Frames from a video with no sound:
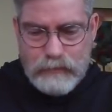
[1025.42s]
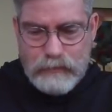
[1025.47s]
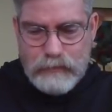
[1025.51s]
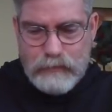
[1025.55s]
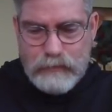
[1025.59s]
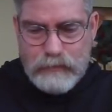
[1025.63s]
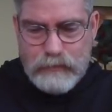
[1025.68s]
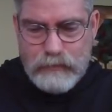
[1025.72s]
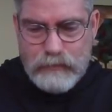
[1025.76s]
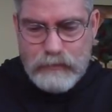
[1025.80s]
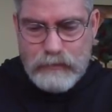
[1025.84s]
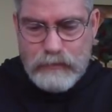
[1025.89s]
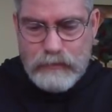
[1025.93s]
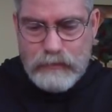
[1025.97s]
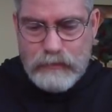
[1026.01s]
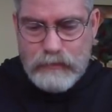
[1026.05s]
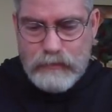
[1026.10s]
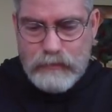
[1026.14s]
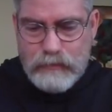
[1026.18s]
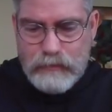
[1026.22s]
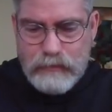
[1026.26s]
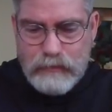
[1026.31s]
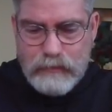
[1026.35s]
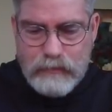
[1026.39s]

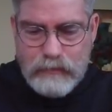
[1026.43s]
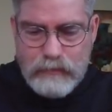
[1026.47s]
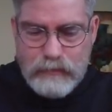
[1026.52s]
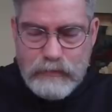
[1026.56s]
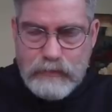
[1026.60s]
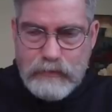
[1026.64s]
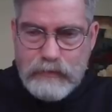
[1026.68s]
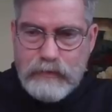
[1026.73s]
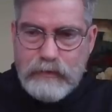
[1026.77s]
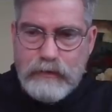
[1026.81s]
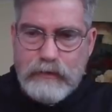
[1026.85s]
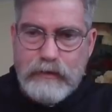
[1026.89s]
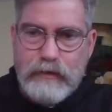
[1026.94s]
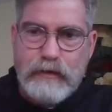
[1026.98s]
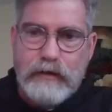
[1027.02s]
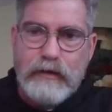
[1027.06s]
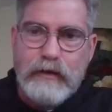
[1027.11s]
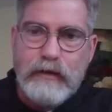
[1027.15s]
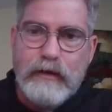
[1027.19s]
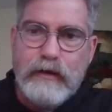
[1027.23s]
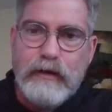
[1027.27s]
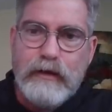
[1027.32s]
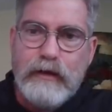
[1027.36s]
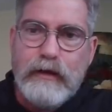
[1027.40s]

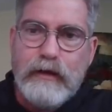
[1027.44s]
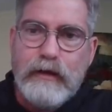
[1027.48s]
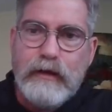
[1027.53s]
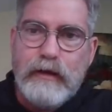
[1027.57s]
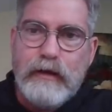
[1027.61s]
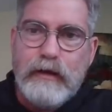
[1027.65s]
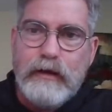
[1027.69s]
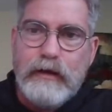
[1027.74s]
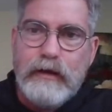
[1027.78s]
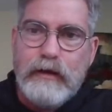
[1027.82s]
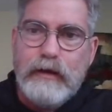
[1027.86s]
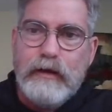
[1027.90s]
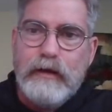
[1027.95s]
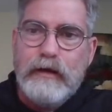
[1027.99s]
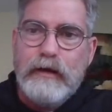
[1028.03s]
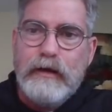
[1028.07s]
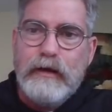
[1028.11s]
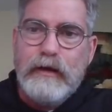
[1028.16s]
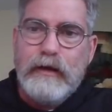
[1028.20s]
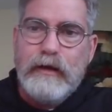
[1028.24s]
[no speech]